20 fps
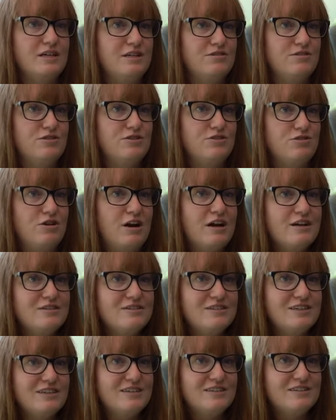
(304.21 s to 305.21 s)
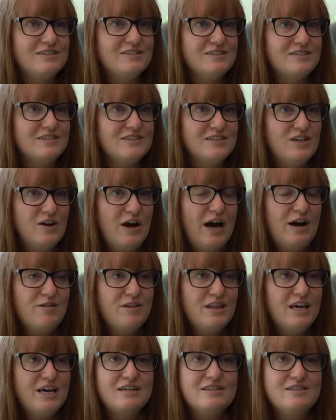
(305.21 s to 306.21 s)
to address is, you know, how do
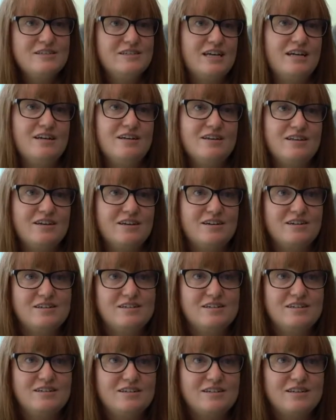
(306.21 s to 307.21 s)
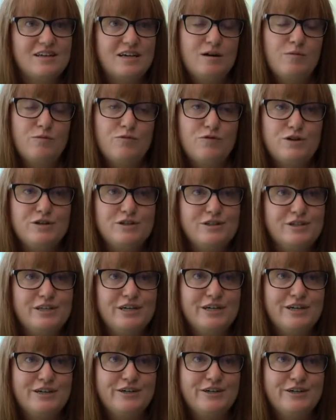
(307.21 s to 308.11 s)
they extend their comfort to their